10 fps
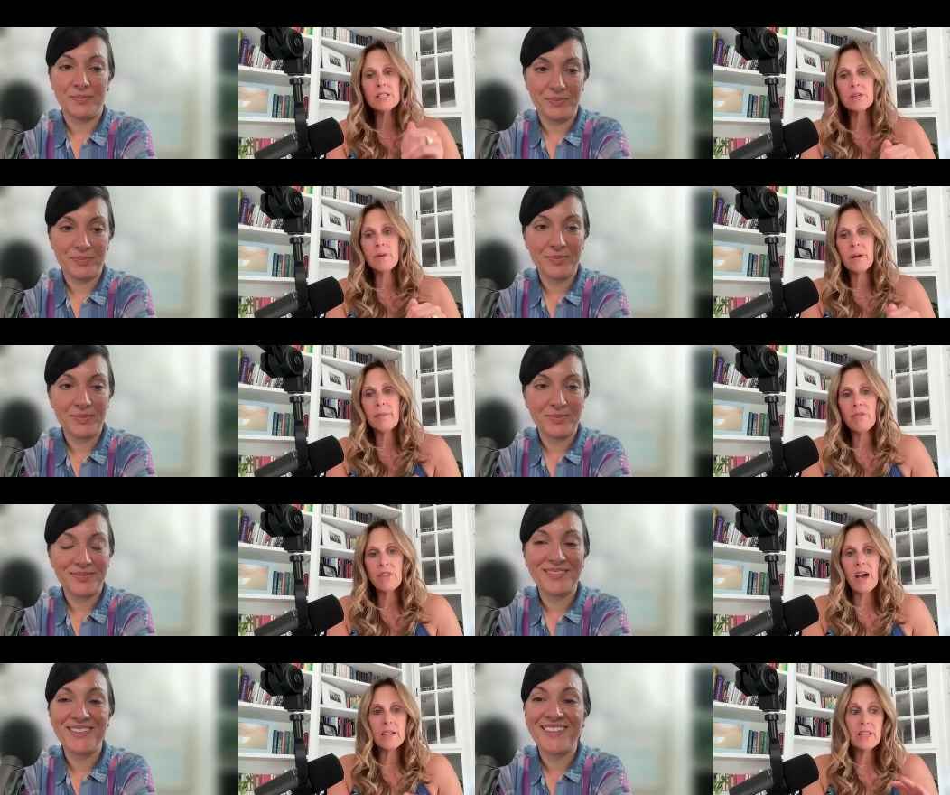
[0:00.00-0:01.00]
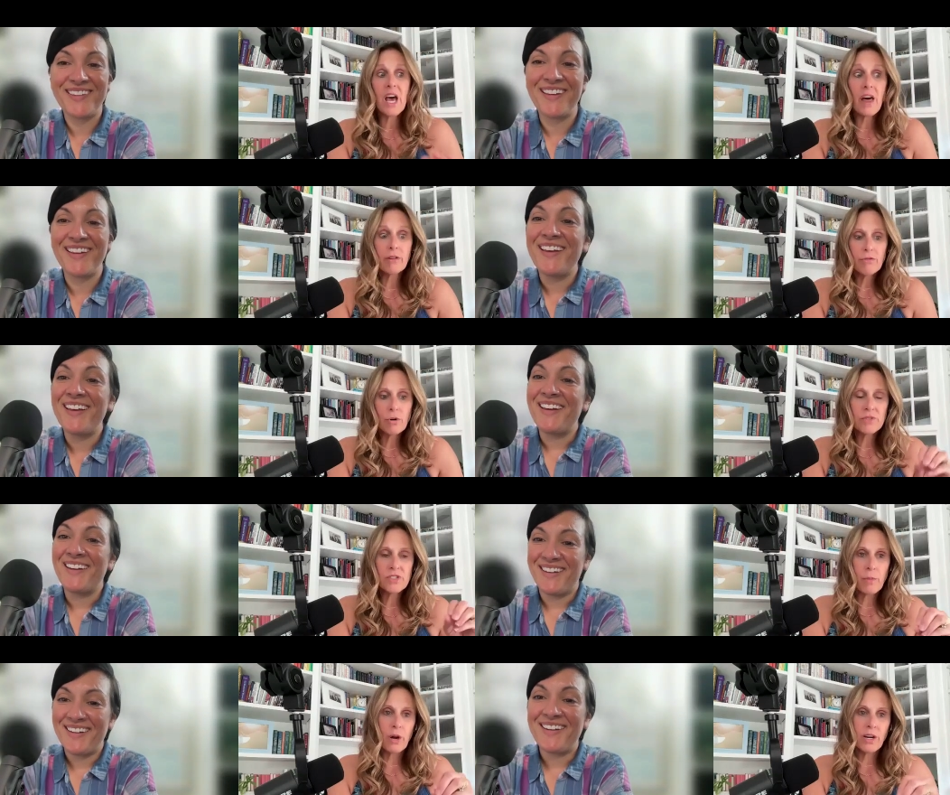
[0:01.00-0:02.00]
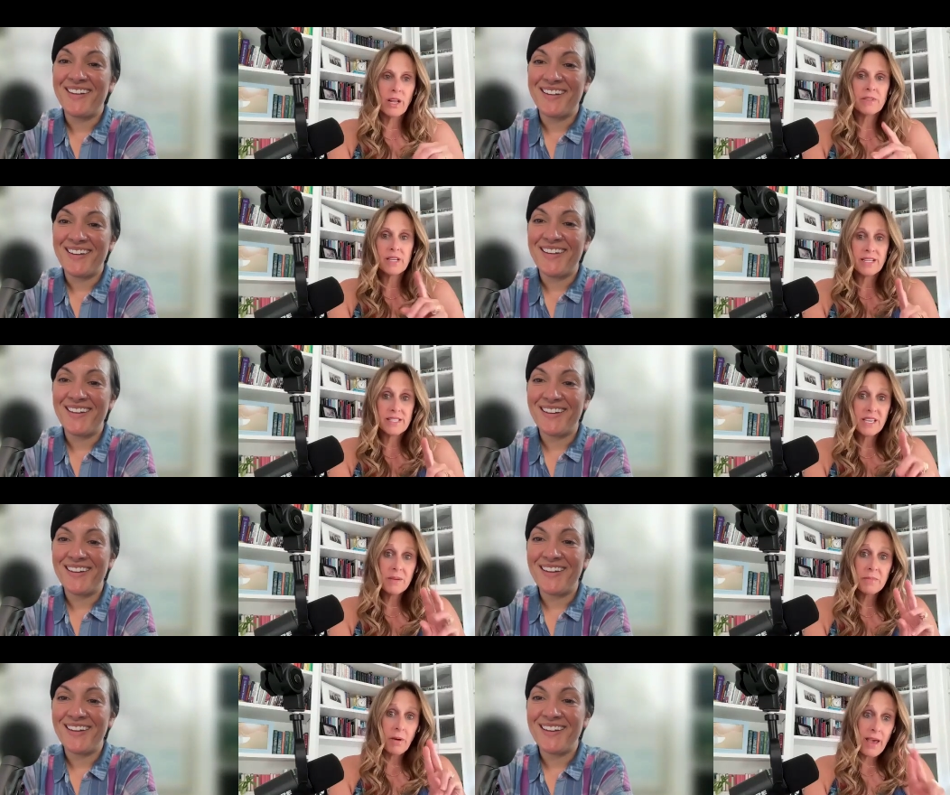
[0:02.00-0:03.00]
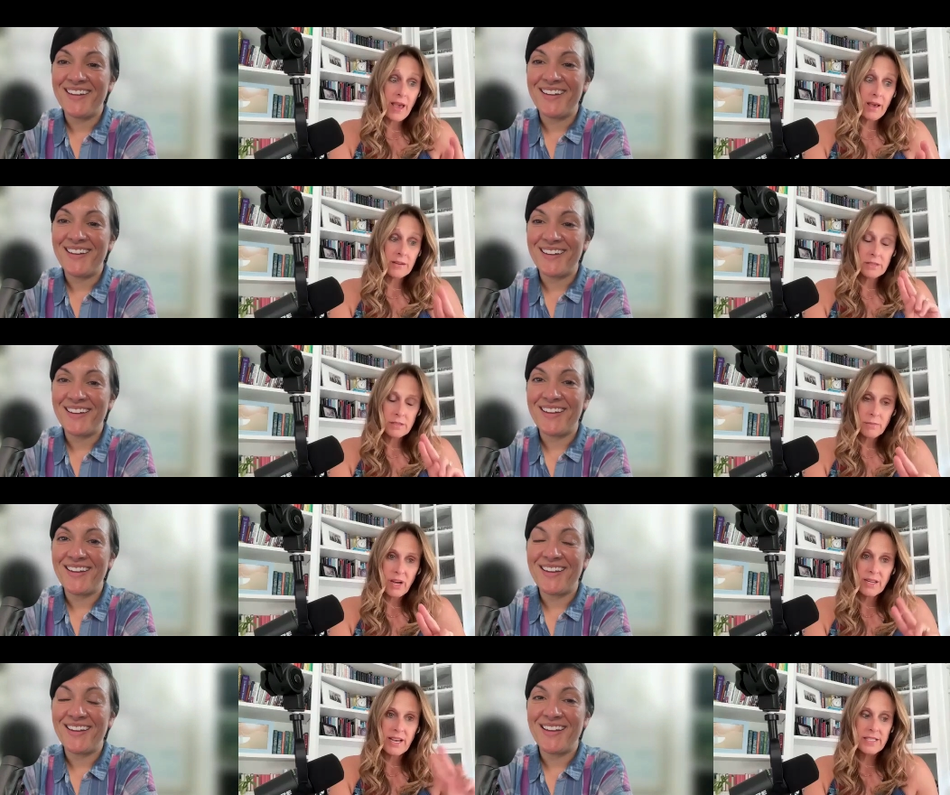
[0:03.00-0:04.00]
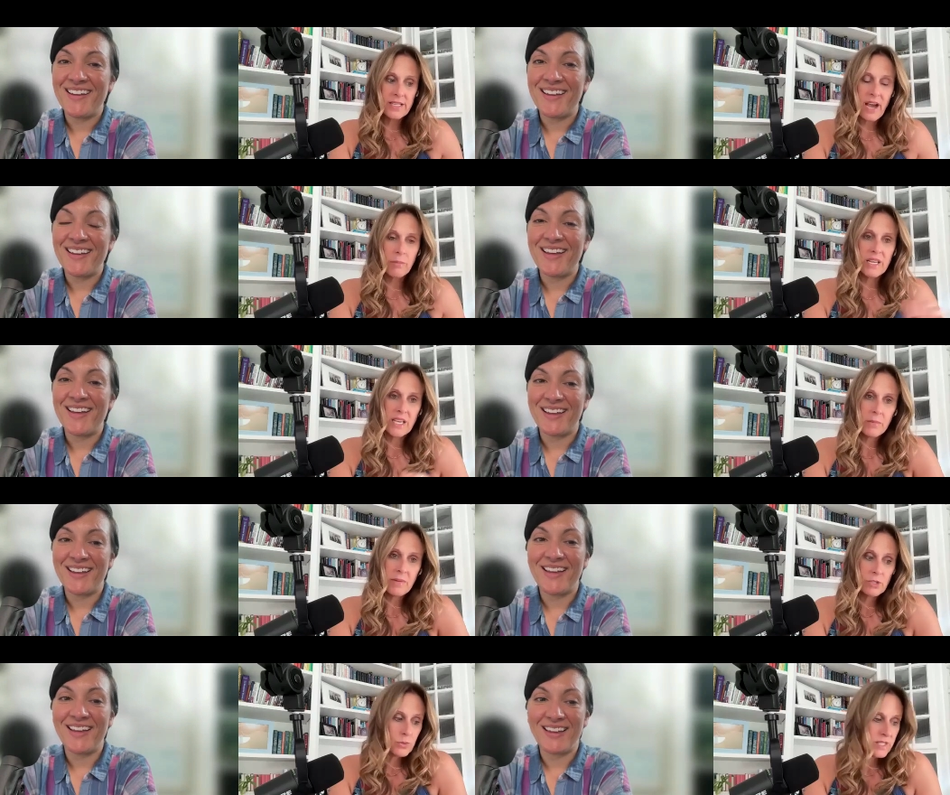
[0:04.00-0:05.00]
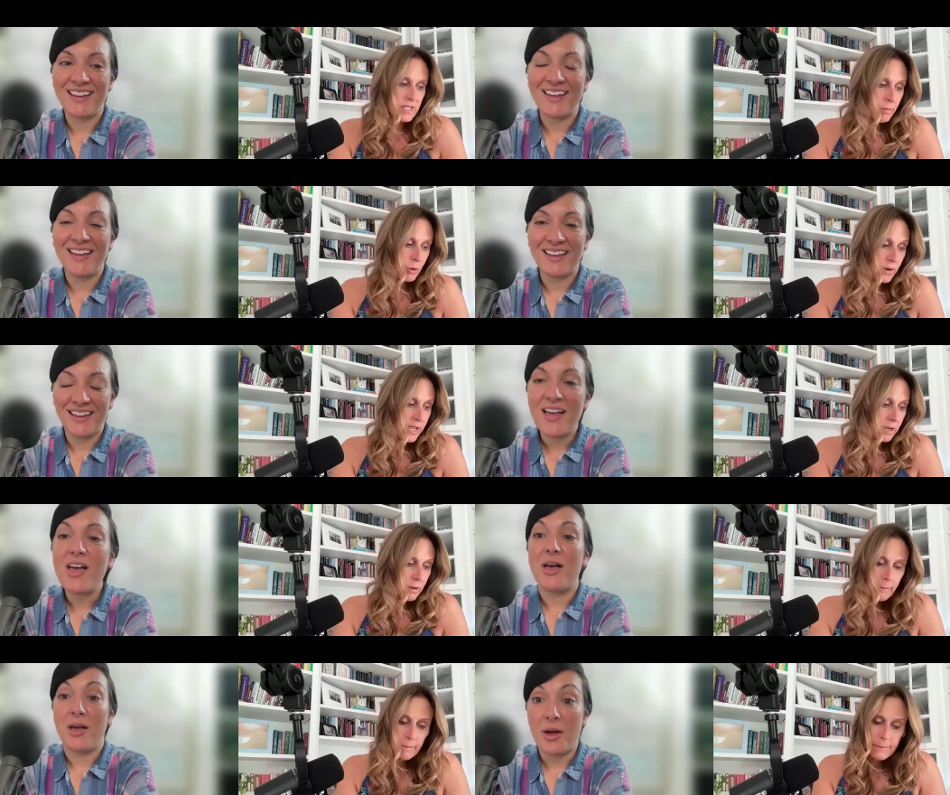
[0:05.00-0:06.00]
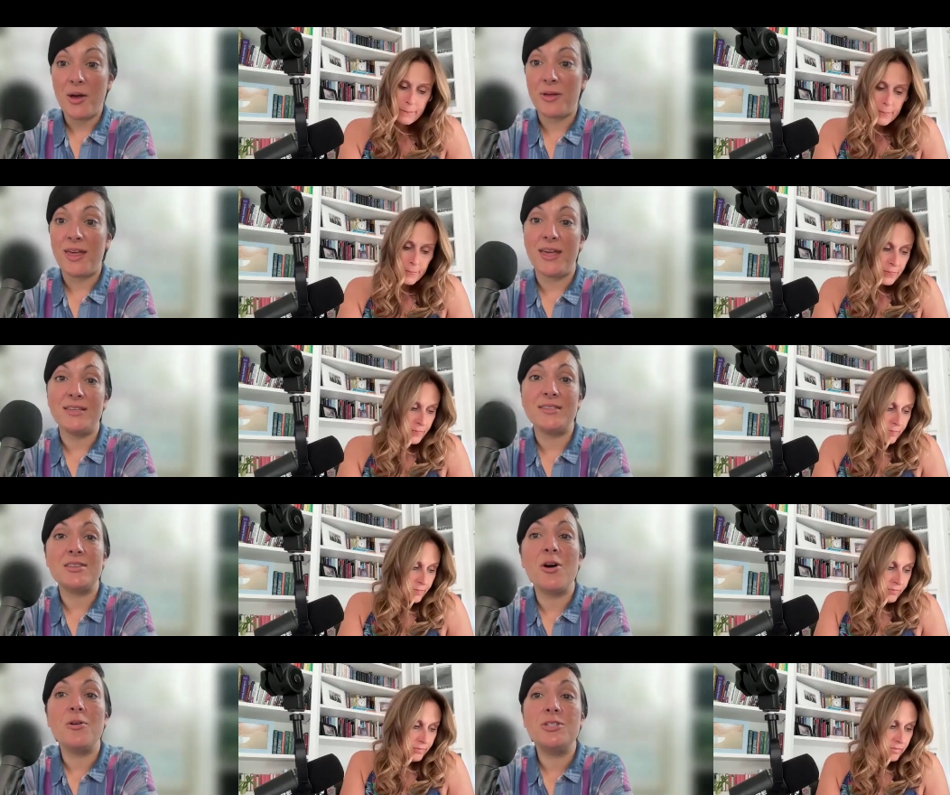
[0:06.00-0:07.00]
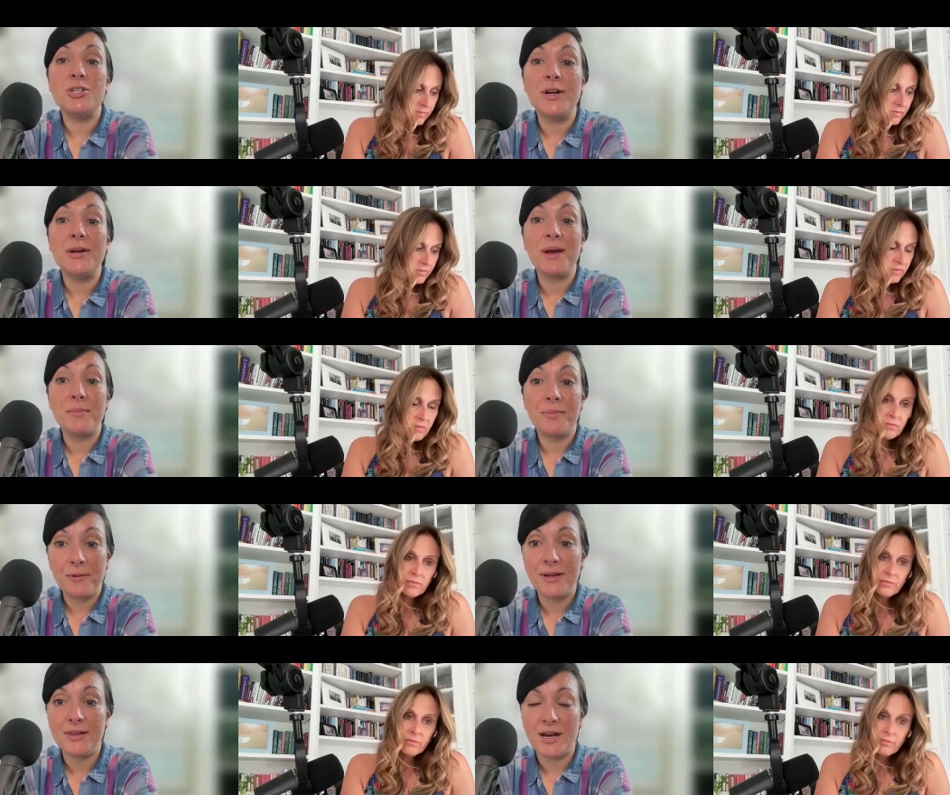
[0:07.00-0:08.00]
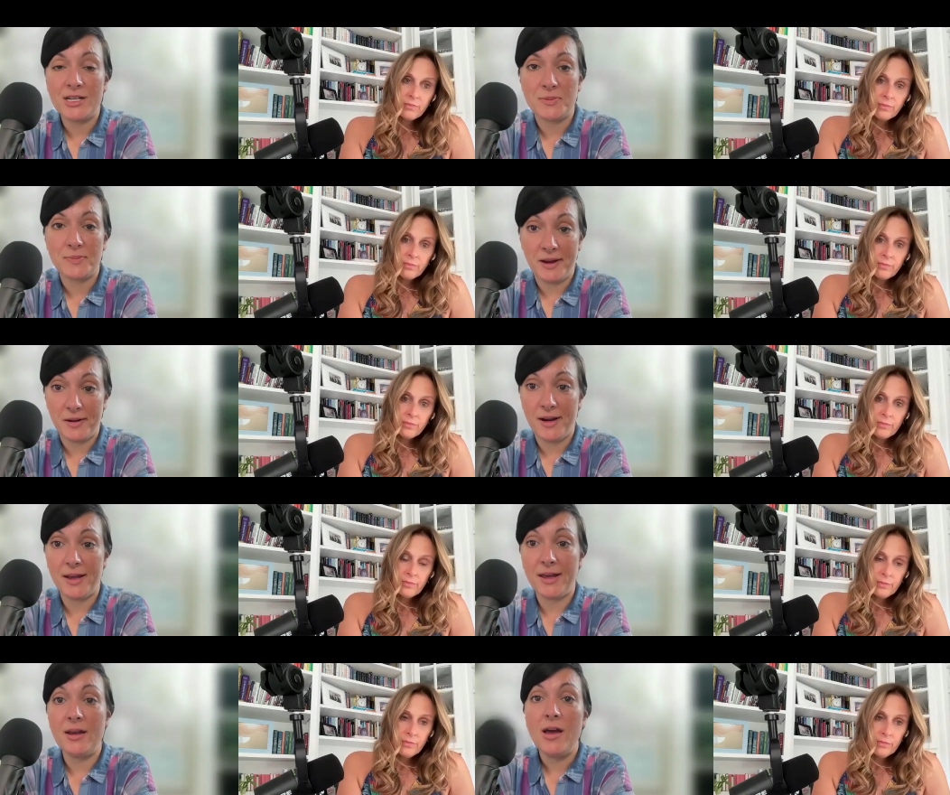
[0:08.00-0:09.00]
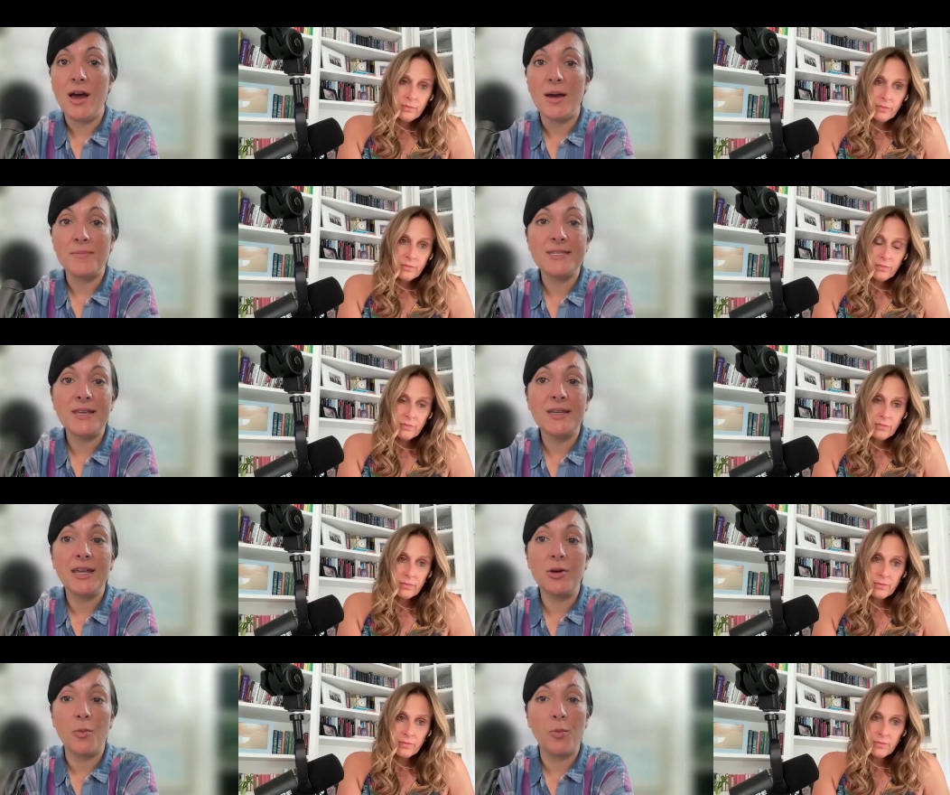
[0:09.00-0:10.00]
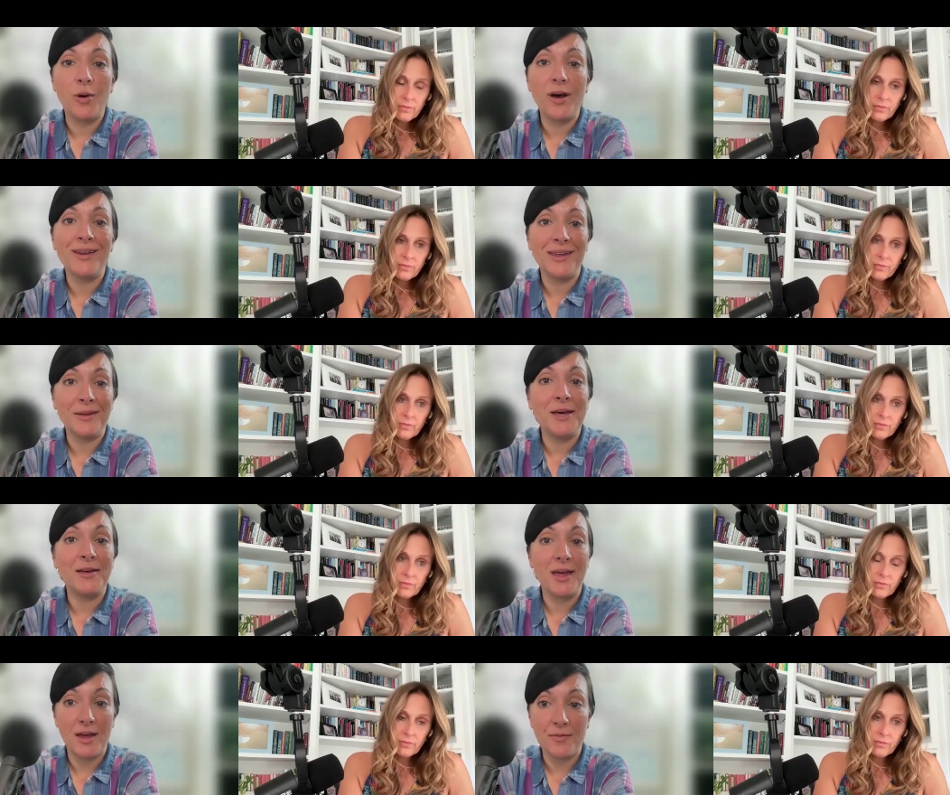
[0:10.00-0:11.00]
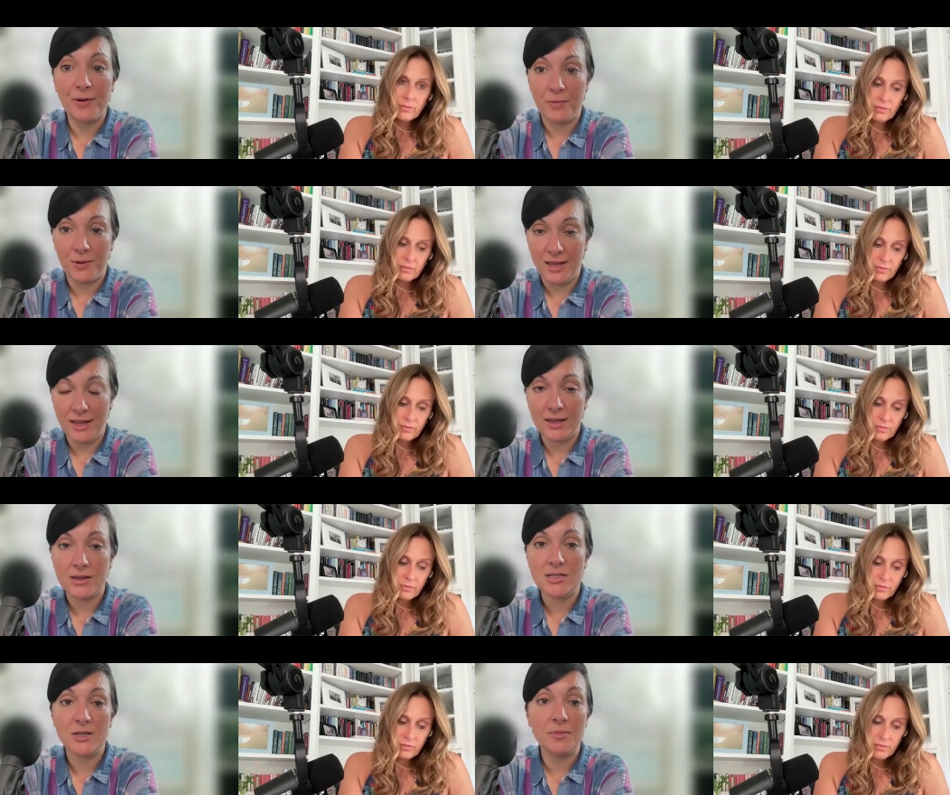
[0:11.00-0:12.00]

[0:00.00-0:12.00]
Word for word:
Speaker 1: little bit about that other forms of marketing besides email and podcast and how many emails we send per week
Speaker 2: Okay, so during my pre launch period, I'm sending one email every week to